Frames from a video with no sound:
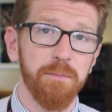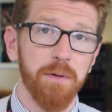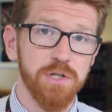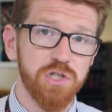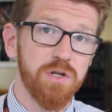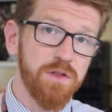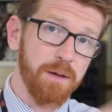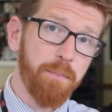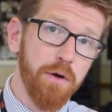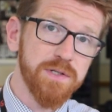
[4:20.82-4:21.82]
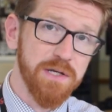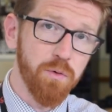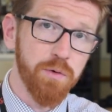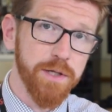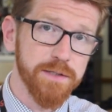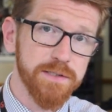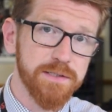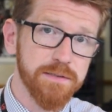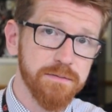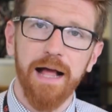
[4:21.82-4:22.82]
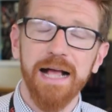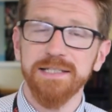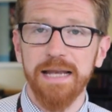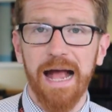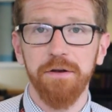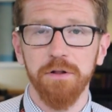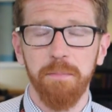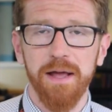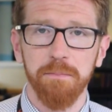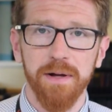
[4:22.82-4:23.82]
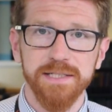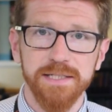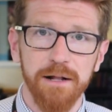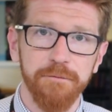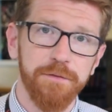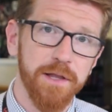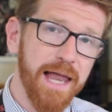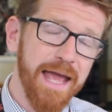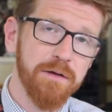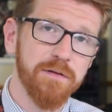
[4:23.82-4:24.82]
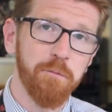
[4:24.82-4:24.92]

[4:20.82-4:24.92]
much to the opposing audience. As an adult male myself, the layout of